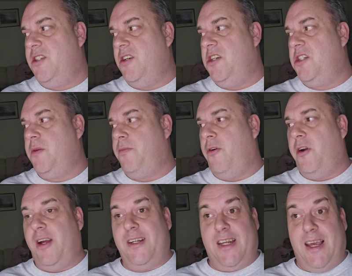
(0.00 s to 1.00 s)
such as the
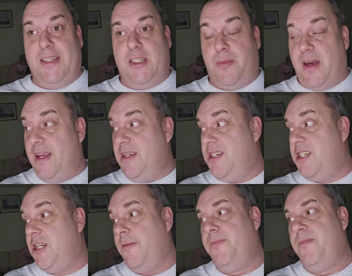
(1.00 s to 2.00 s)
product
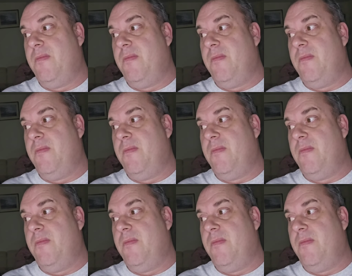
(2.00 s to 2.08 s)
database,